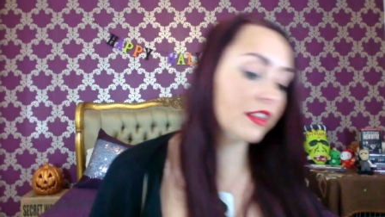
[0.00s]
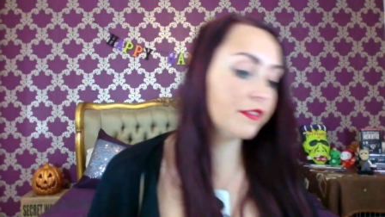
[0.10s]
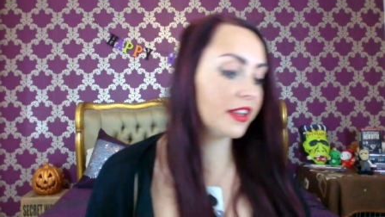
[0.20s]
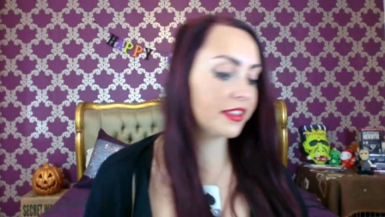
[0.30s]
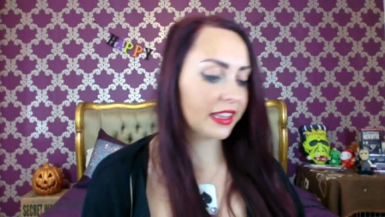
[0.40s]
The
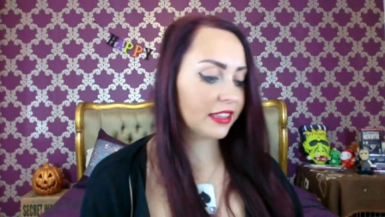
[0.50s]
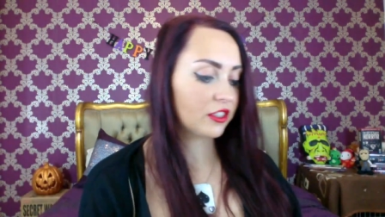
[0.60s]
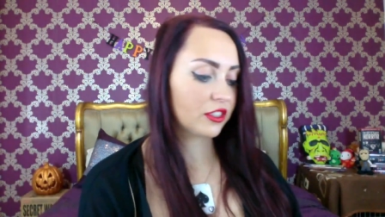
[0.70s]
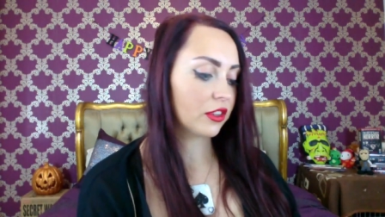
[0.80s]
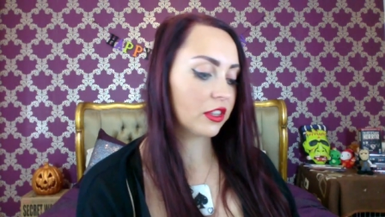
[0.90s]
first thing's
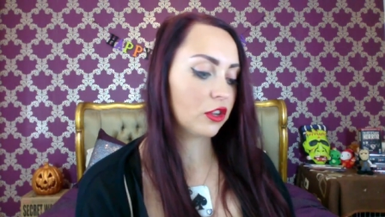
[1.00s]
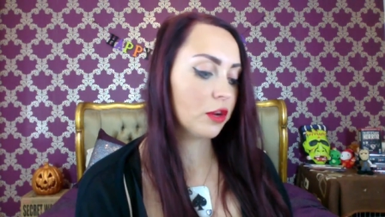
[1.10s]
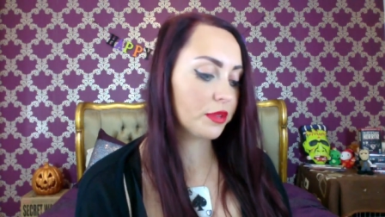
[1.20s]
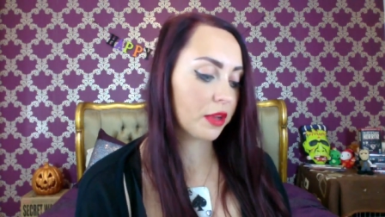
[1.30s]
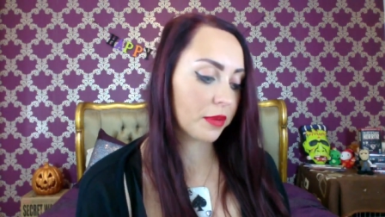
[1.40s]
just on the
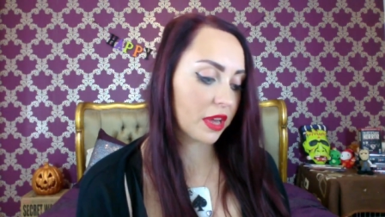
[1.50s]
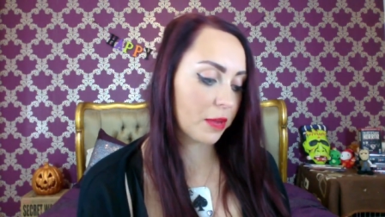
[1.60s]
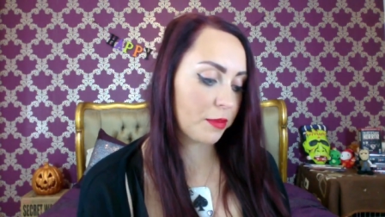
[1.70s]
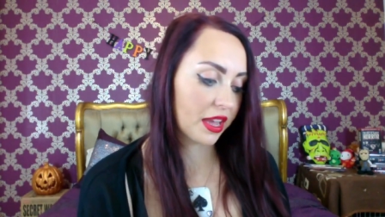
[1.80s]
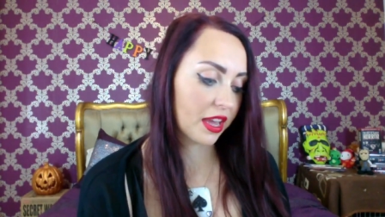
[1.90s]
top, so I'm
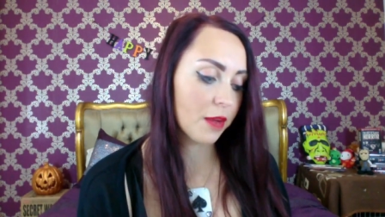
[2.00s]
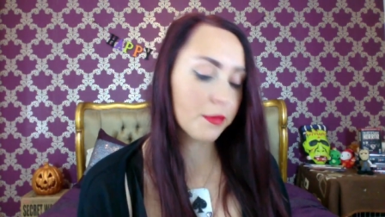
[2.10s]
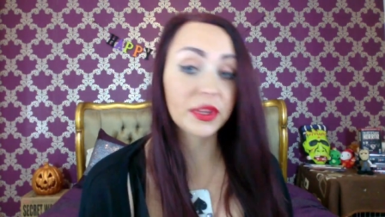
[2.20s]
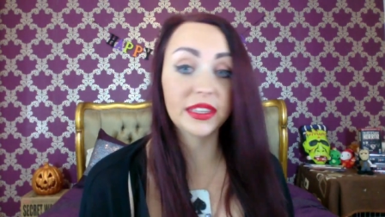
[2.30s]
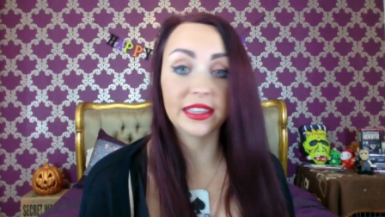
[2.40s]
gonna pick it
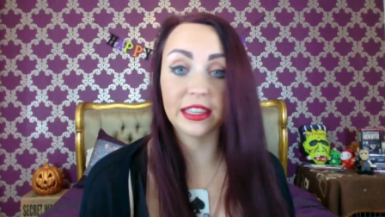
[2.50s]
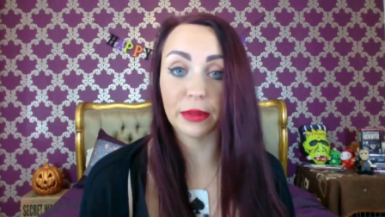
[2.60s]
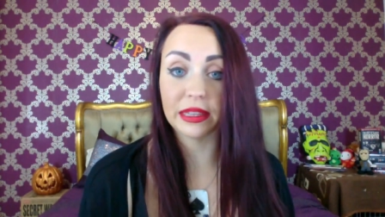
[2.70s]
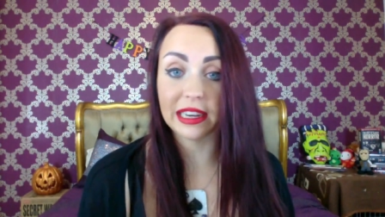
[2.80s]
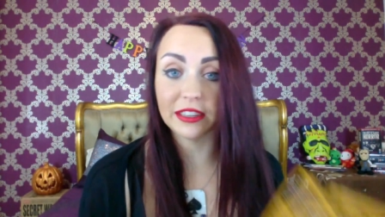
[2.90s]
up because these
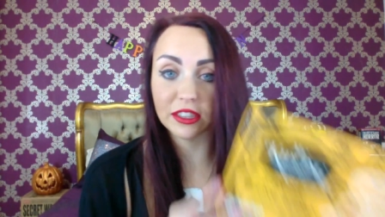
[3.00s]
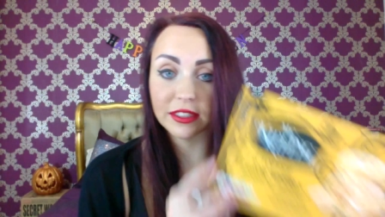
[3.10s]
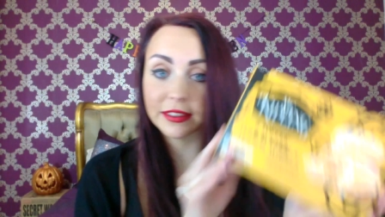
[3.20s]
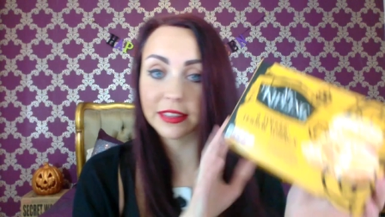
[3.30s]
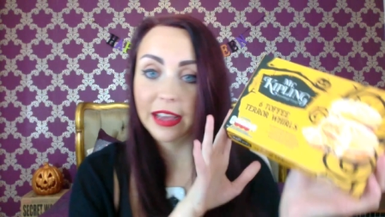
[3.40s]
were
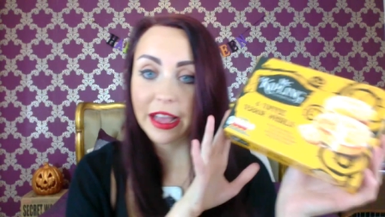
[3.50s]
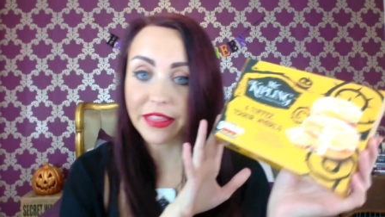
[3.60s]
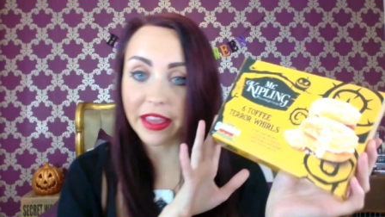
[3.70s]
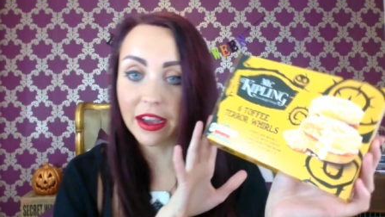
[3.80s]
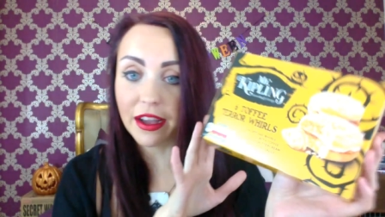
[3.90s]
delicious.
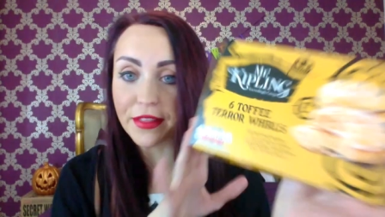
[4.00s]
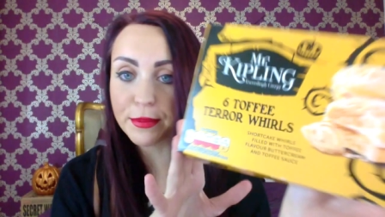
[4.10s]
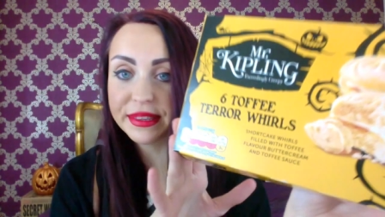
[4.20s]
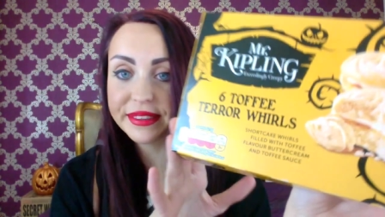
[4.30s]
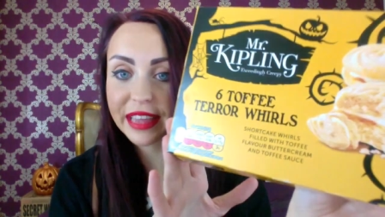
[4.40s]
They are the
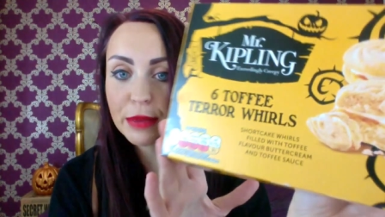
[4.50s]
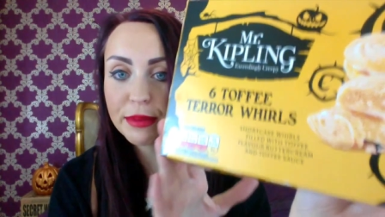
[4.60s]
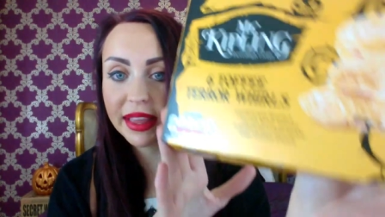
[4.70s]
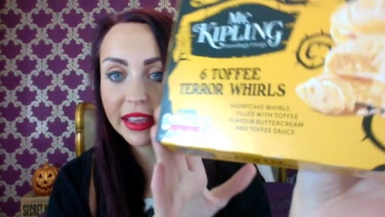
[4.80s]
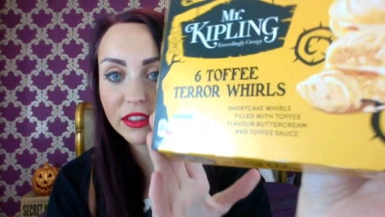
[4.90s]
Mr.
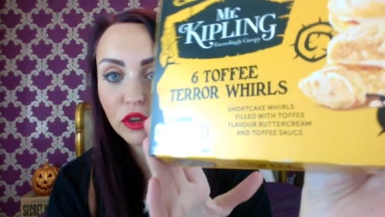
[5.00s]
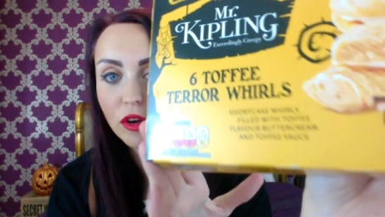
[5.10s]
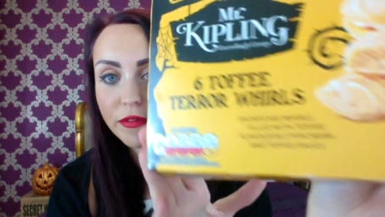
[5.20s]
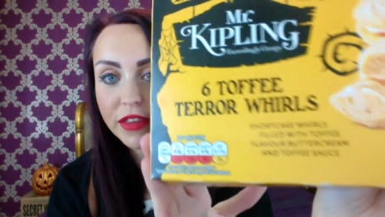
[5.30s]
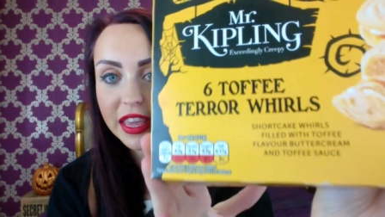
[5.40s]
Kipling
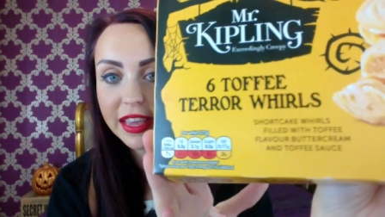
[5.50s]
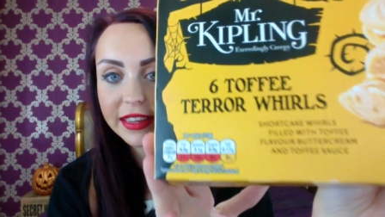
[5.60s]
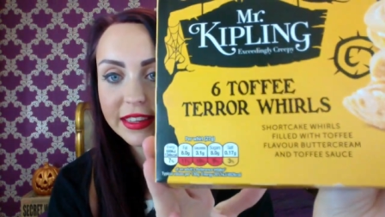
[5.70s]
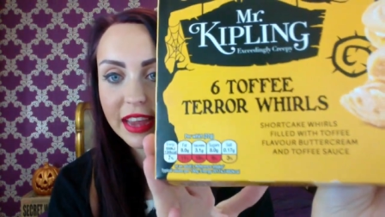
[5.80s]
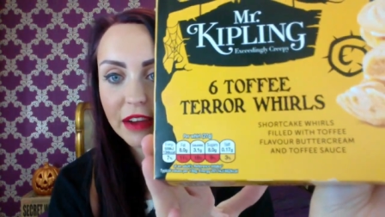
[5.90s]
Toffee
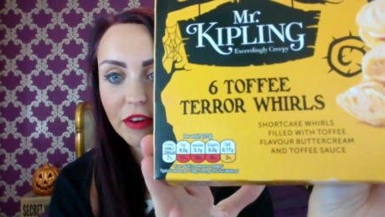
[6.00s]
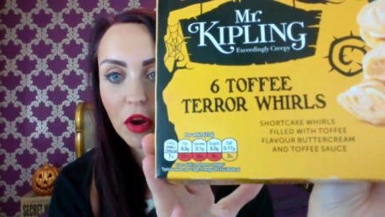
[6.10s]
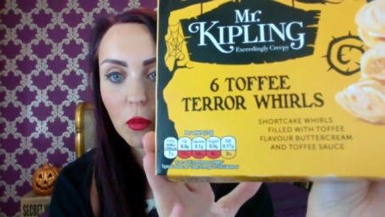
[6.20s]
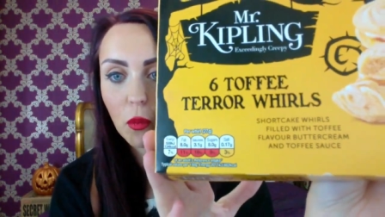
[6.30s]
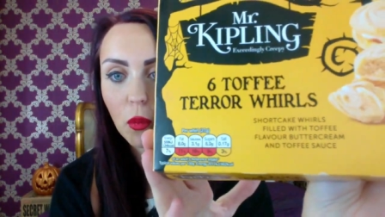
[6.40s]

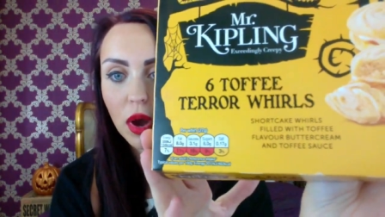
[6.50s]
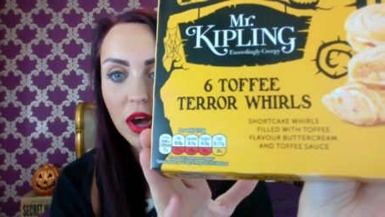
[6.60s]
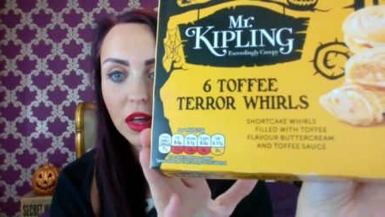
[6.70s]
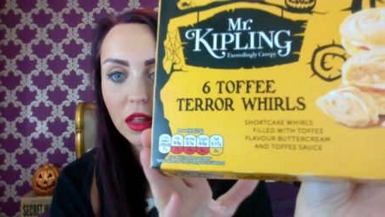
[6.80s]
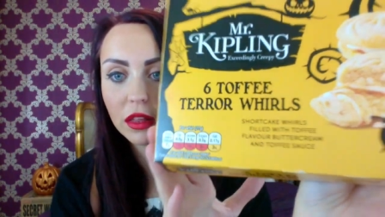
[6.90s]
Terra
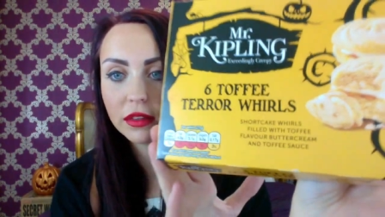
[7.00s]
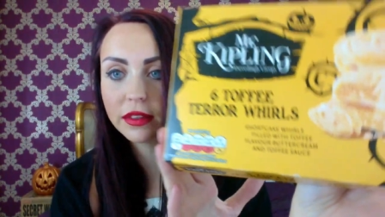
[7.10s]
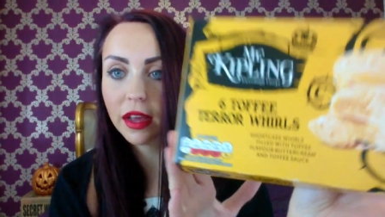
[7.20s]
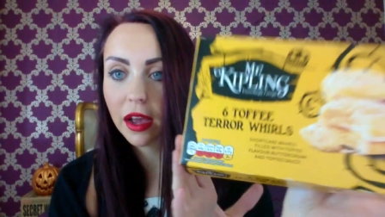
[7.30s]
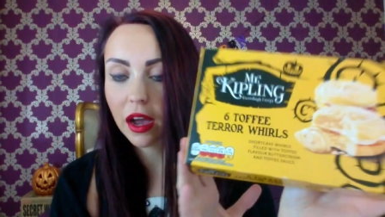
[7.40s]
Whirls.